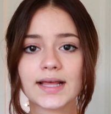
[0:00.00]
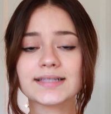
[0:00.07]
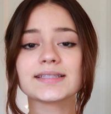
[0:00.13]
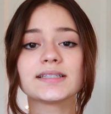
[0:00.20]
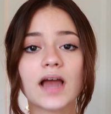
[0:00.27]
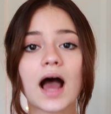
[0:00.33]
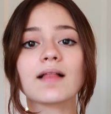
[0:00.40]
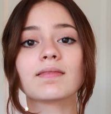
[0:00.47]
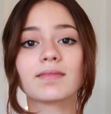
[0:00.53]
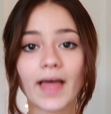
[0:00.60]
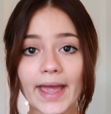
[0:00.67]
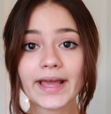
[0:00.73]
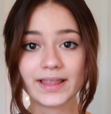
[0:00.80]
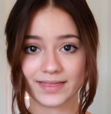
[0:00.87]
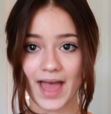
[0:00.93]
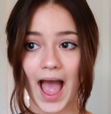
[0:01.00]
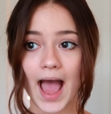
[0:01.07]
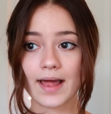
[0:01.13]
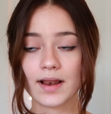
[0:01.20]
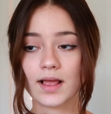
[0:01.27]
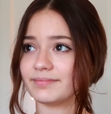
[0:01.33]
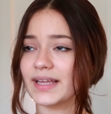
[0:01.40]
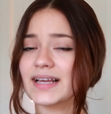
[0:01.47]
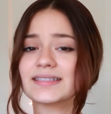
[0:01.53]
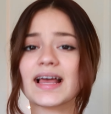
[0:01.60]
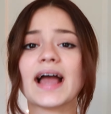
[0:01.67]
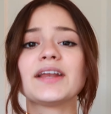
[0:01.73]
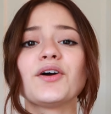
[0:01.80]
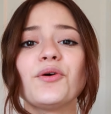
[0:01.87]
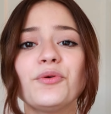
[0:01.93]
it's not like that because
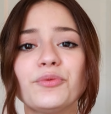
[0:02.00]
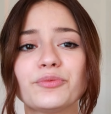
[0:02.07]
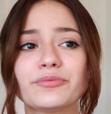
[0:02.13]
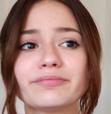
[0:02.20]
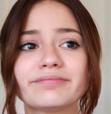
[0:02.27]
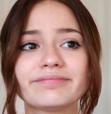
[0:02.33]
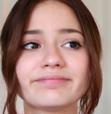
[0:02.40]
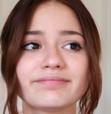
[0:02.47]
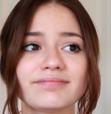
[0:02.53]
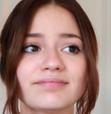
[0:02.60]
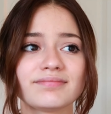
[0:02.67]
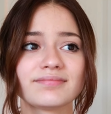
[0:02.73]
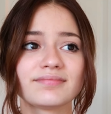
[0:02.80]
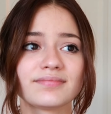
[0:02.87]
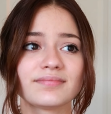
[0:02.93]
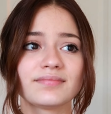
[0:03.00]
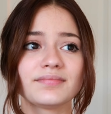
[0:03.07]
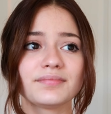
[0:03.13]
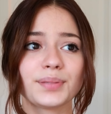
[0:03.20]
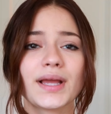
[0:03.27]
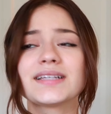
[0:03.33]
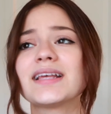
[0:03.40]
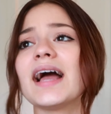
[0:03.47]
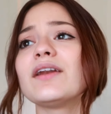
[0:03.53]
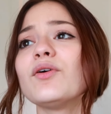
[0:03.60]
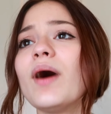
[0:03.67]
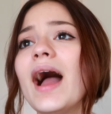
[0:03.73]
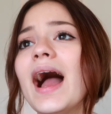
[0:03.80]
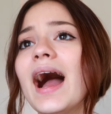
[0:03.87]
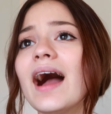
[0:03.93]
I don't
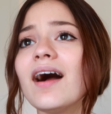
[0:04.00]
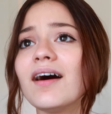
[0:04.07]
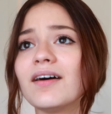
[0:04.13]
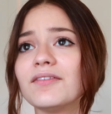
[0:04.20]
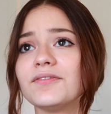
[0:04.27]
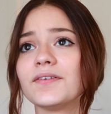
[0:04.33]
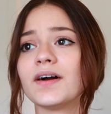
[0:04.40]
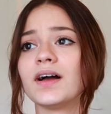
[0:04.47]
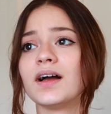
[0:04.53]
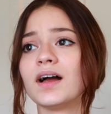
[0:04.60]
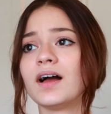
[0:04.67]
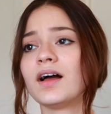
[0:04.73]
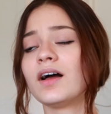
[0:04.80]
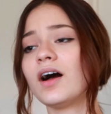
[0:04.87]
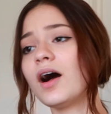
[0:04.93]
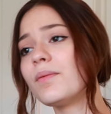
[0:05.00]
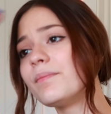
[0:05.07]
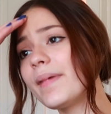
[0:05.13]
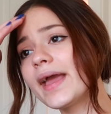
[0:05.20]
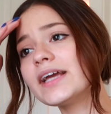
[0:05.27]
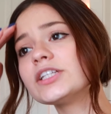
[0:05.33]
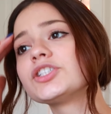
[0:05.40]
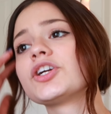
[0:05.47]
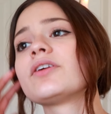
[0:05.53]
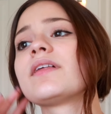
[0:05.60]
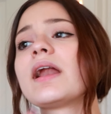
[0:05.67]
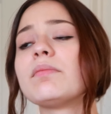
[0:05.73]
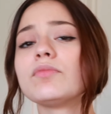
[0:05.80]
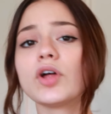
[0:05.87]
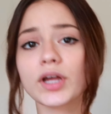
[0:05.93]
have a major
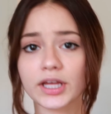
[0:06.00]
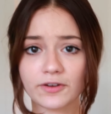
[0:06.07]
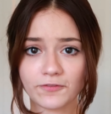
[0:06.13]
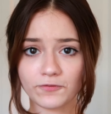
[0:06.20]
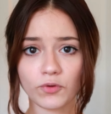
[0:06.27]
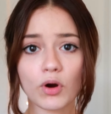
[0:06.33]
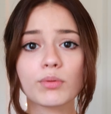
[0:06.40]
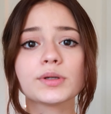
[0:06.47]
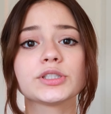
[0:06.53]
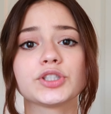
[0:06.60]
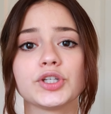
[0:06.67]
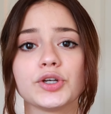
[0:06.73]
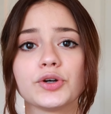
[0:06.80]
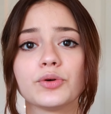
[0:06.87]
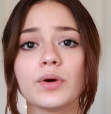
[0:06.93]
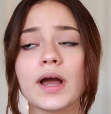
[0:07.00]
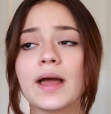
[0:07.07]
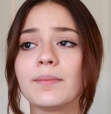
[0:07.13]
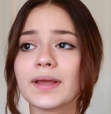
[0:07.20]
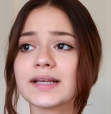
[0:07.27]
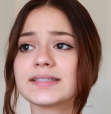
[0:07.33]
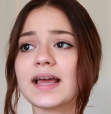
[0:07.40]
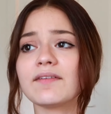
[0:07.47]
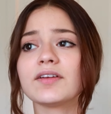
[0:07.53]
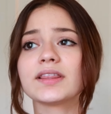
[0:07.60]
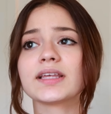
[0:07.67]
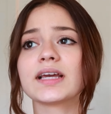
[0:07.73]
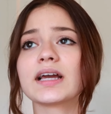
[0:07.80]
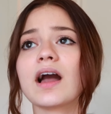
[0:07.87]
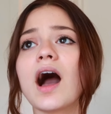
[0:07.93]
that I'm looking forward to because
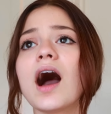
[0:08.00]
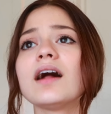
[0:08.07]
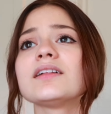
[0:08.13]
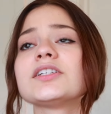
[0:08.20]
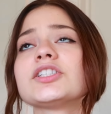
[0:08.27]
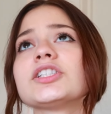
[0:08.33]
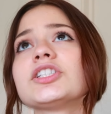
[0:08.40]
everything in college,